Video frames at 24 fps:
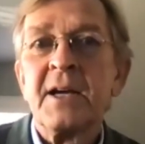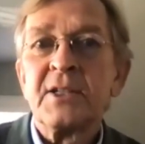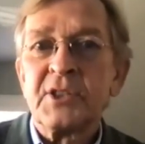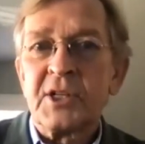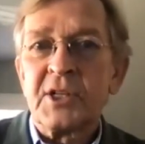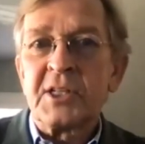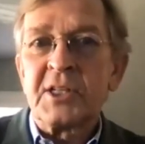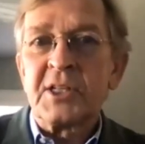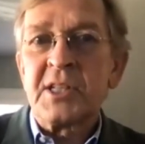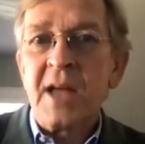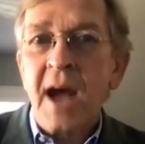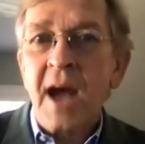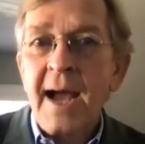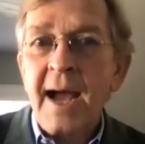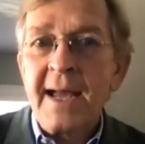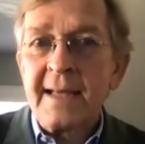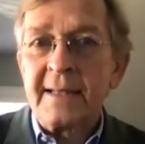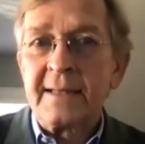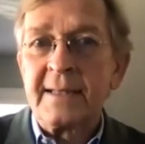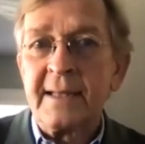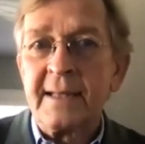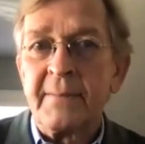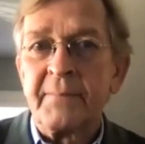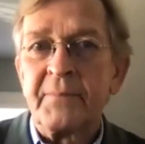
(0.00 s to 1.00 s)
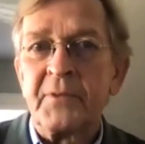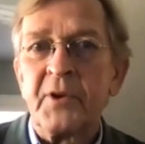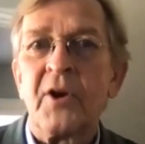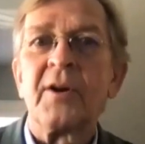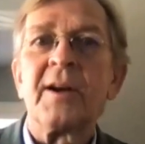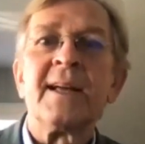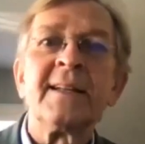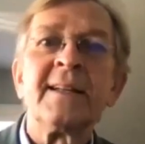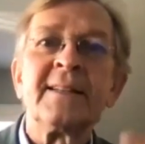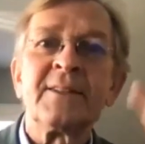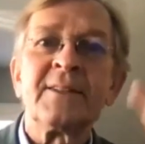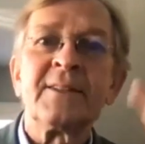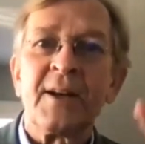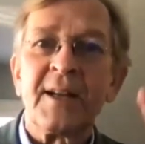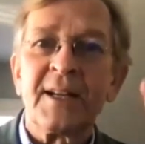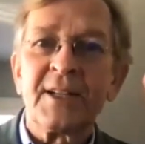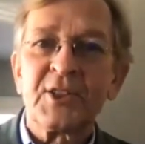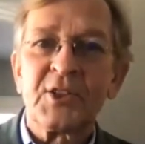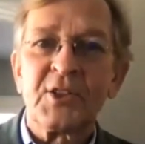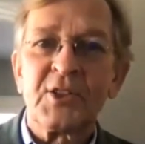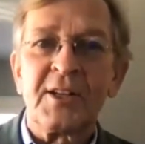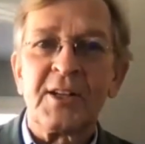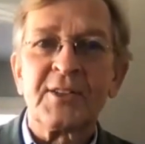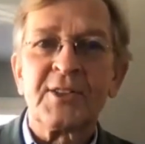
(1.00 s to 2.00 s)
society or
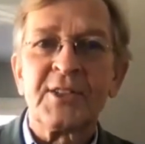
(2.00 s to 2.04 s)
international